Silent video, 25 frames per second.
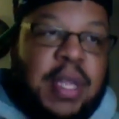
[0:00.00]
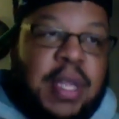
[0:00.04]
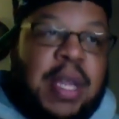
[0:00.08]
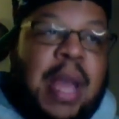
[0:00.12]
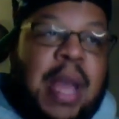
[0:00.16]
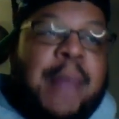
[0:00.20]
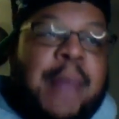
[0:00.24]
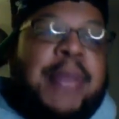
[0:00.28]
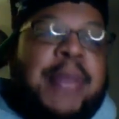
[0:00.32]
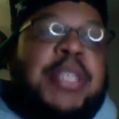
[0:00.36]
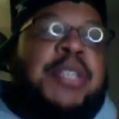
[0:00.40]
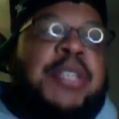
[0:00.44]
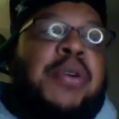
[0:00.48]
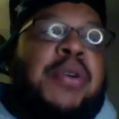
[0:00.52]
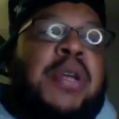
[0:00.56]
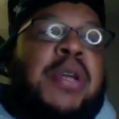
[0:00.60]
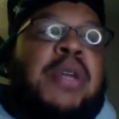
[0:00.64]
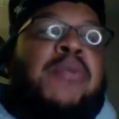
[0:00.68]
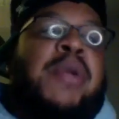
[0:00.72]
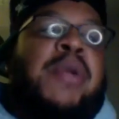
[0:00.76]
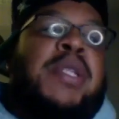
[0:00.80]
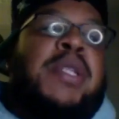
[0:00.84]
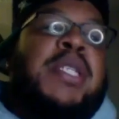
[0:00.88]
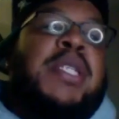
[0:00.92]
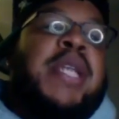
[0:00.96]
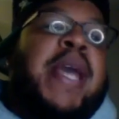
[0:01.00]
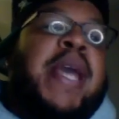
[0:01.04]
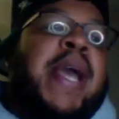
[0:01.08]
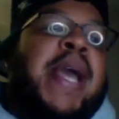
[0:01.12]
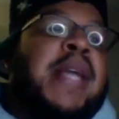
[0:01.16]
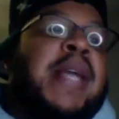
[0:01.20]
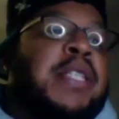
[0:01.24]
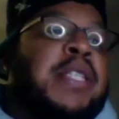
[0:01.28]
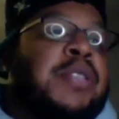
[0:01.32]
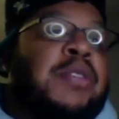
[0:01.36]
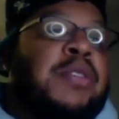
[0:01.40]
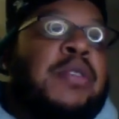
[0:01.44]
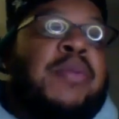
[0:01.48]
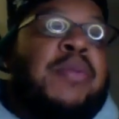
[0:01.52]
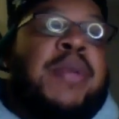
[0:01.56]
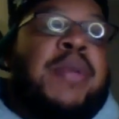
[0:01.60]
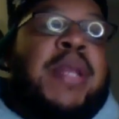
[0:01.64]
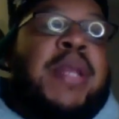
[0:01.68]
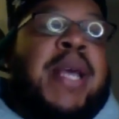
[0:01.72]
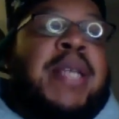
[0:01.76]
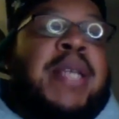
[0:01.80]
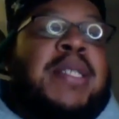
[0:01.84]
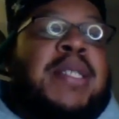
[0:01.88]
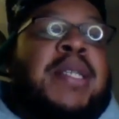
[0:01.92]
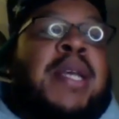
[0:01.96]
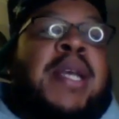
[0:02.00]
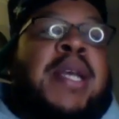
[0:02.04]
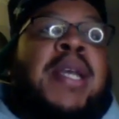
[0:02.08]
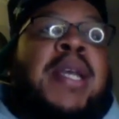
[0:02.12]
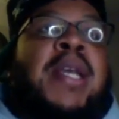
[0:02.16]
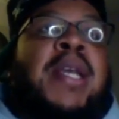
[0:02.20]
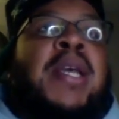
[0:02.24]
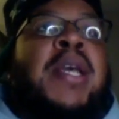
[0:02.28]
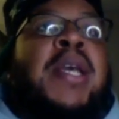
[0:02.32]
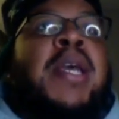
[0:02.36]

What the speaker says: I'm enjoying the win today. I enjoyed the win last night.